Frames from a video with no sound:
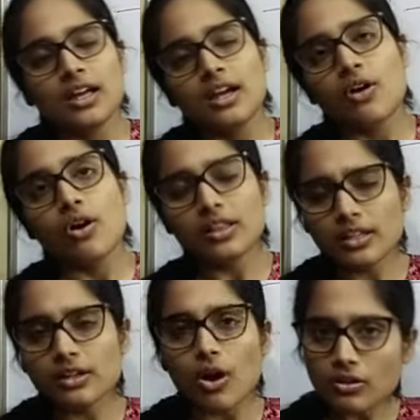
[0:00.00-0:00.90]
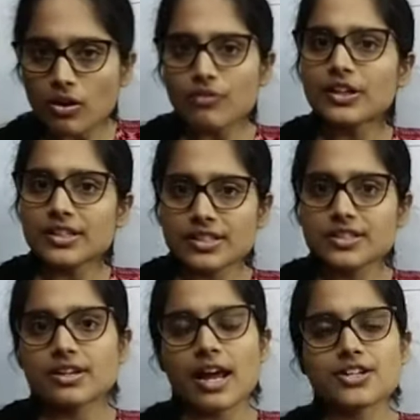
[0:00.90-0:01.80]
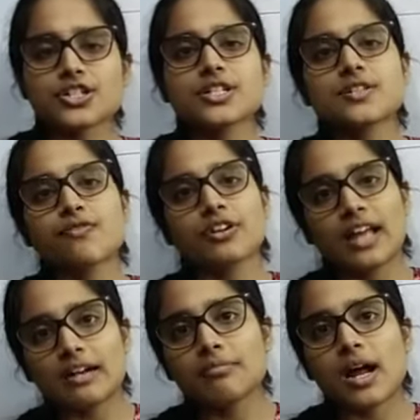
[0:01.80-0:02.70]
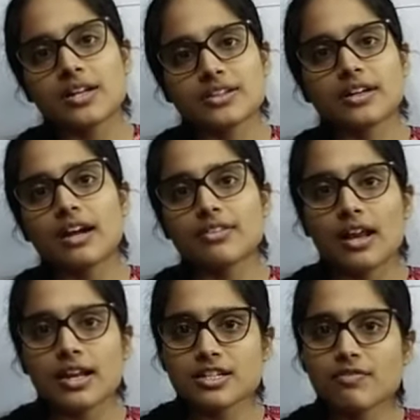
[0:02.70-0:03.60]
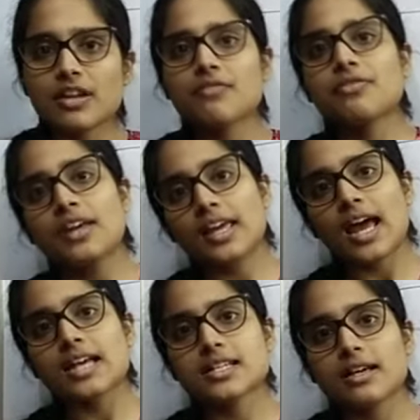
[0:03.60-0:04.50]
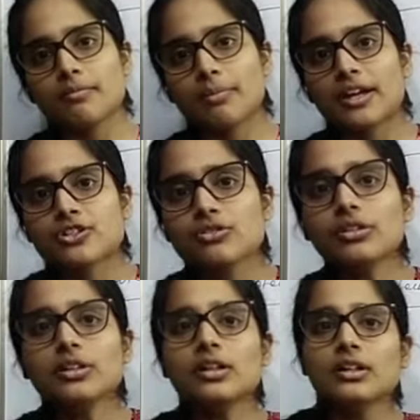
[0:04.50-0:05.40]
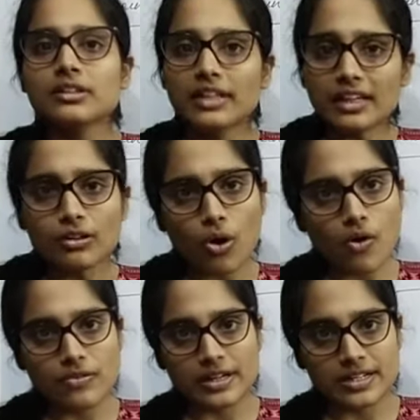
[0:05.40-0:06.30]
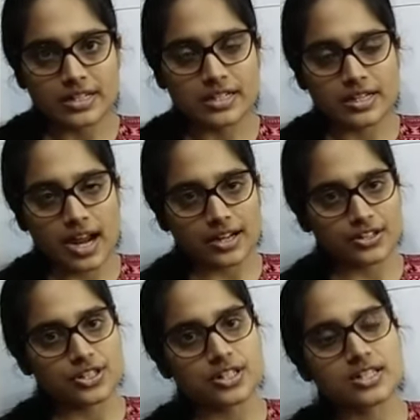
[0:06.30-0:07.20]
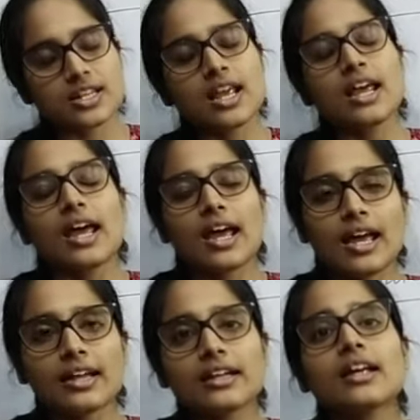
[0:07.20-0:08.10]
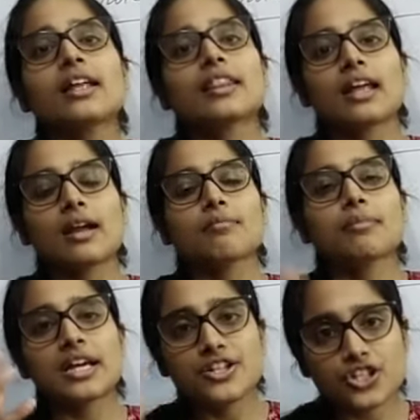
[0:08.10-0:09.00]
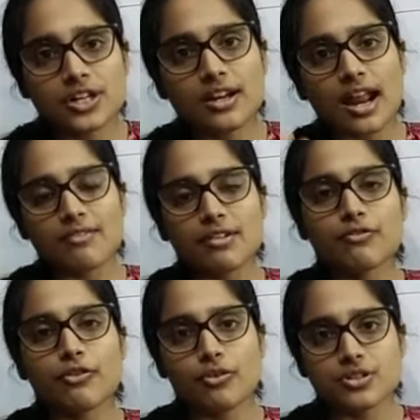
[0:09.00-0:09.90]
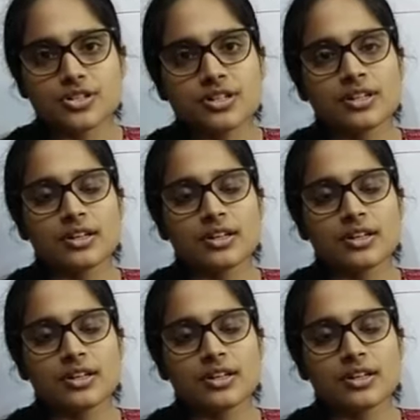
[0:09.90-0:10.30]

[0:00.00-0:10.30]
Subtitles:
All the non-covalent interactions for that matter are relatively weak as compared to the covalent interactions. And there are major driving force